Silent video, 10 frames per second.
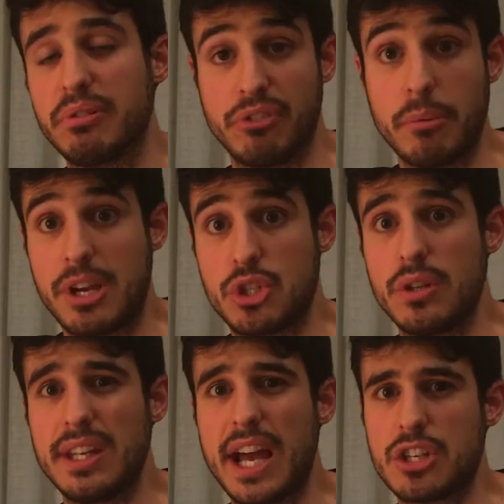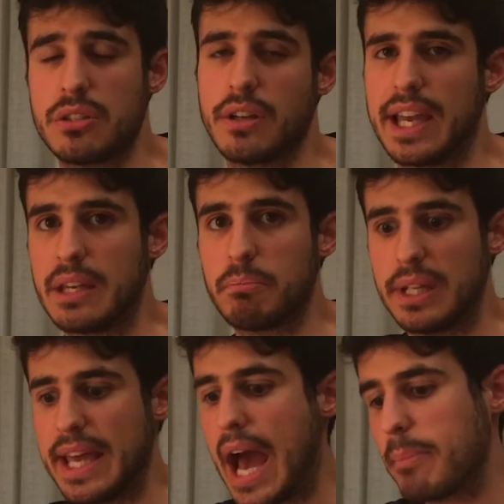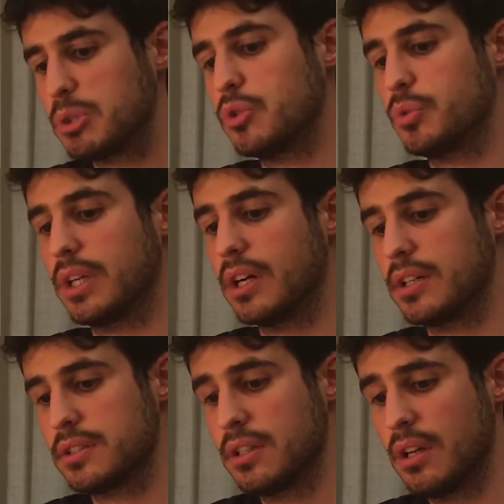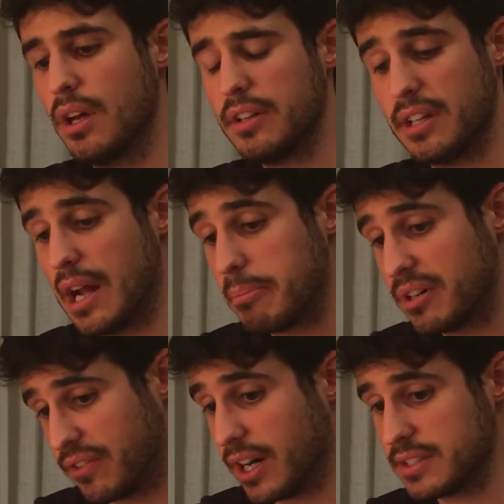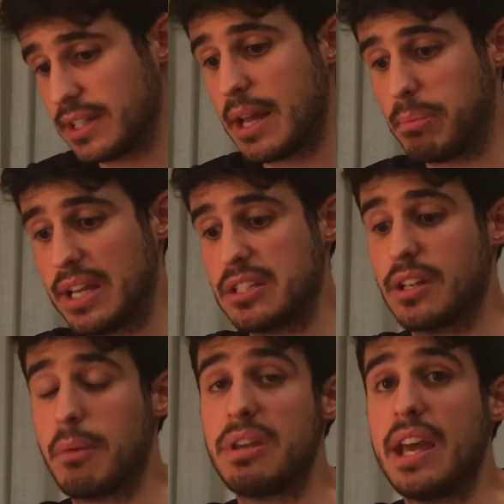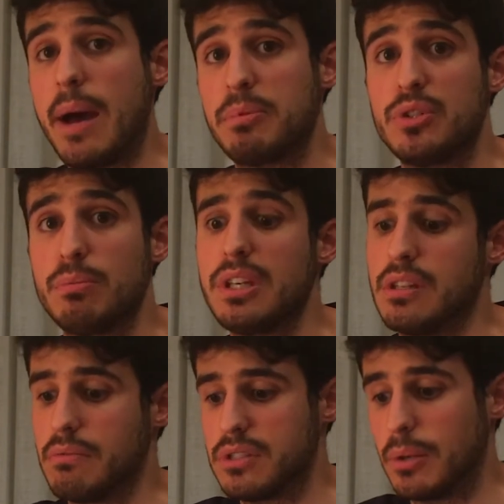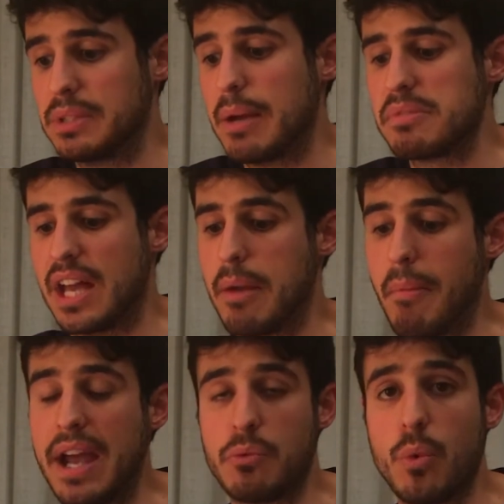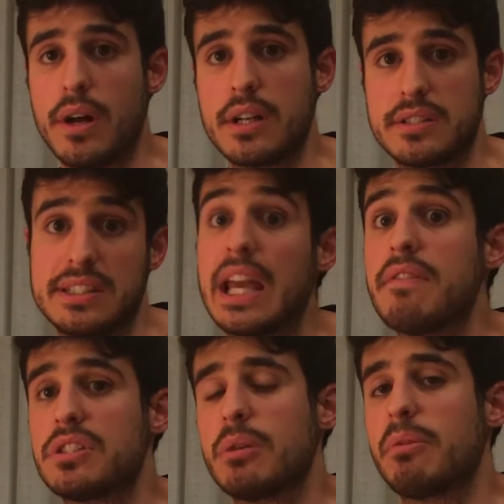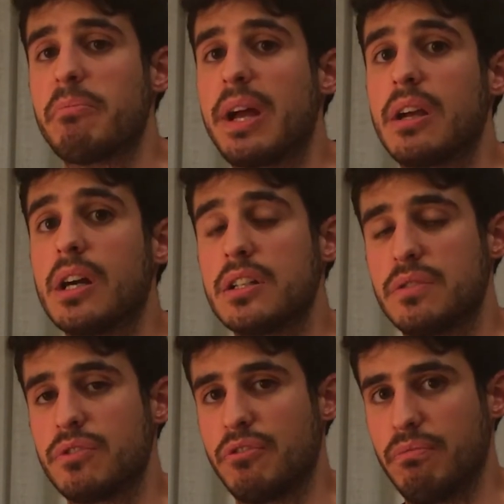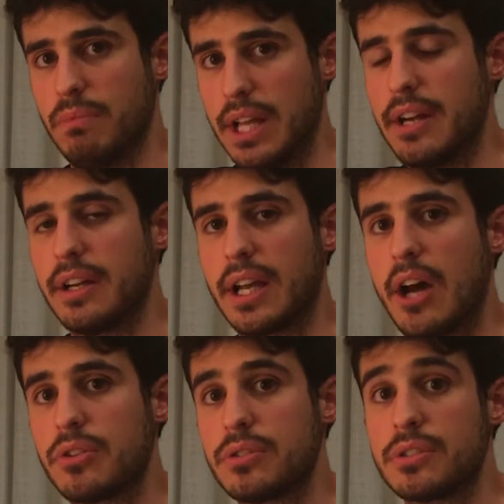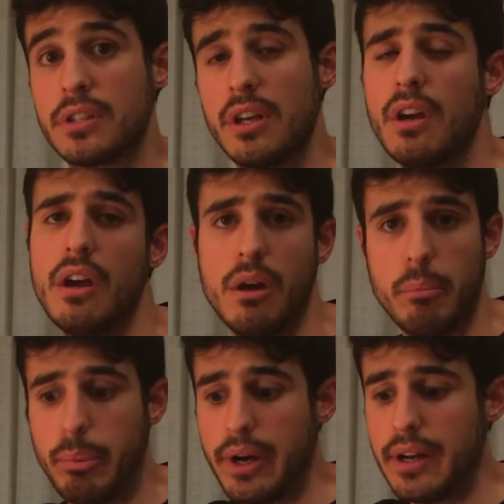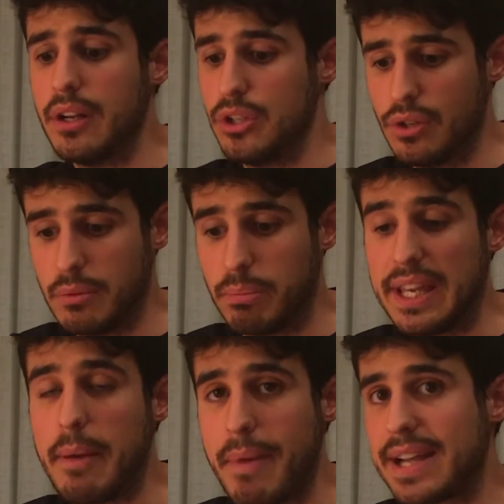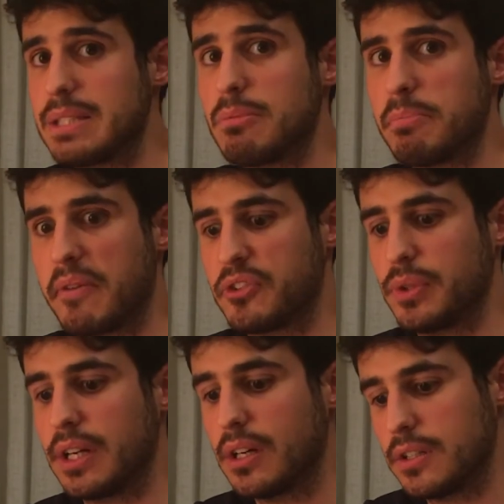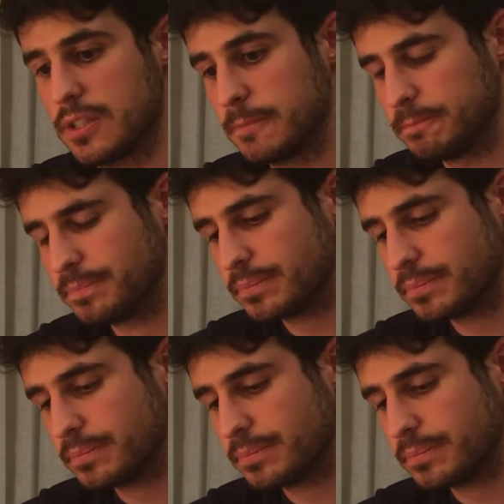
to perform a shooting action, I can play up to 3 cards. The number of cards that I play is gonna be up to me. Sometimes I might wanna save some of my cards for later encounters, but you can play a maximum of 3 cards.